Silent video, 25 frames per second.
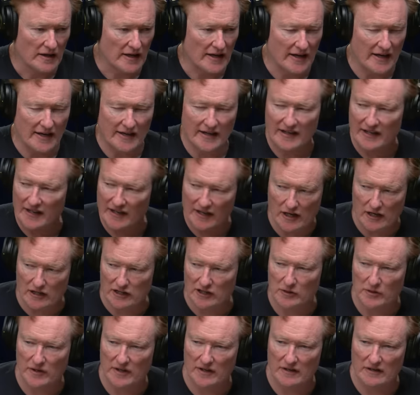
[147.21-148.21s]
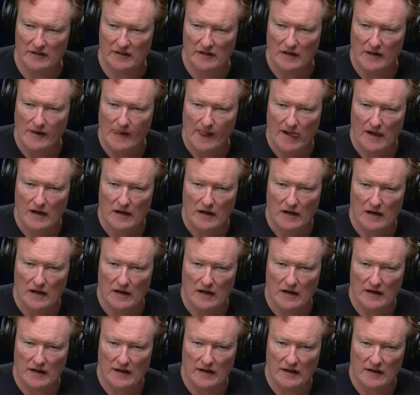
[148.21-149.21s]
And it included
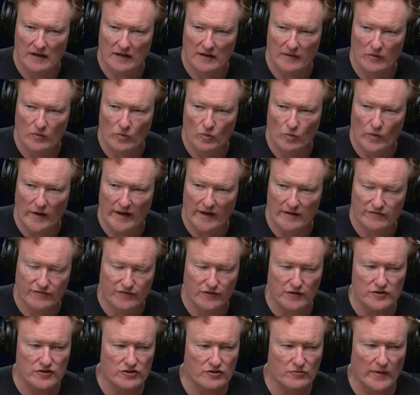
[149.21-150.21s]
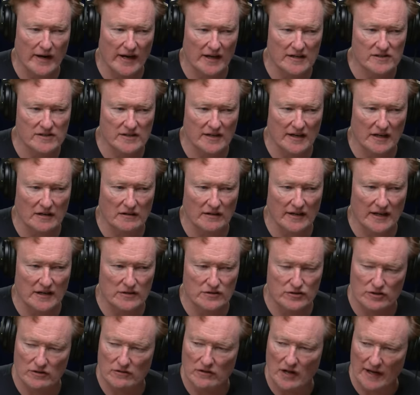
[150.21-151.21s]
uh, when it first rains in LA,
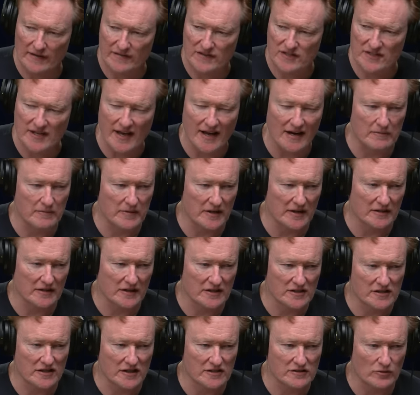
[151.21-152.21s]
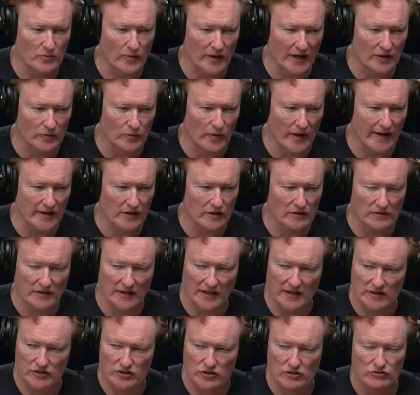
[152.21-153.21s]
there's a lot of sediment because it doesn't rain
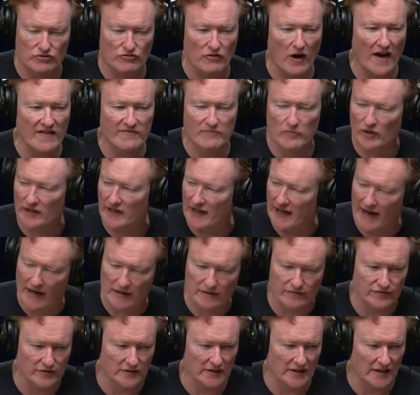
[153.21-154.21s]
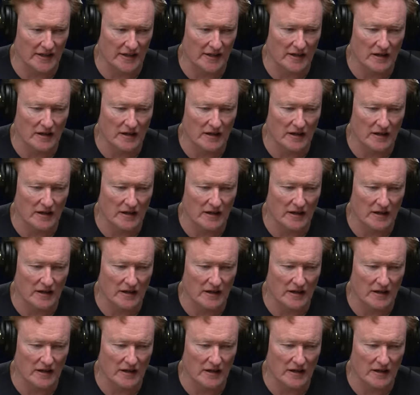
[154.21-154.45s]
regularly. So drive more carefully.